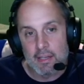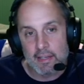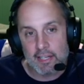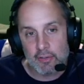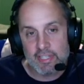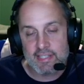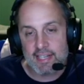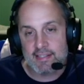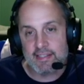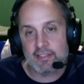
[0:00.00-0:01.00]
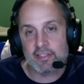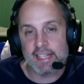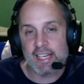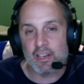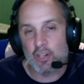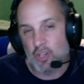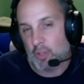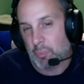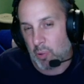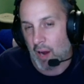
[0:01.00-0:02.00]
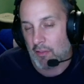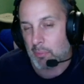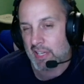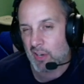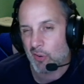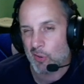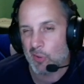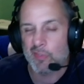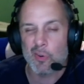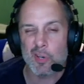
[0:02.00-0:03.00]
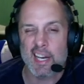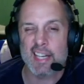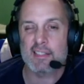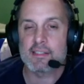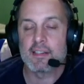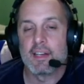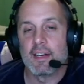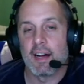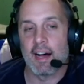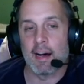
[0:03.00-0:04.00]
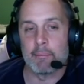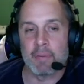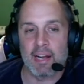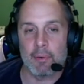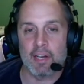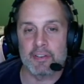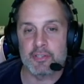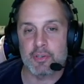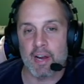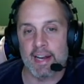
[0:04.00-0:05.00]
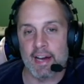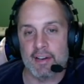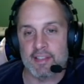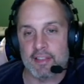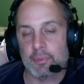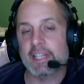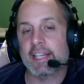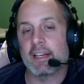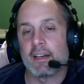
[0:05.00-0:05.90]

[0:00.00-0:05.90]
Increased Hostility could probably go to a 4x, but I want to try it out as a 3.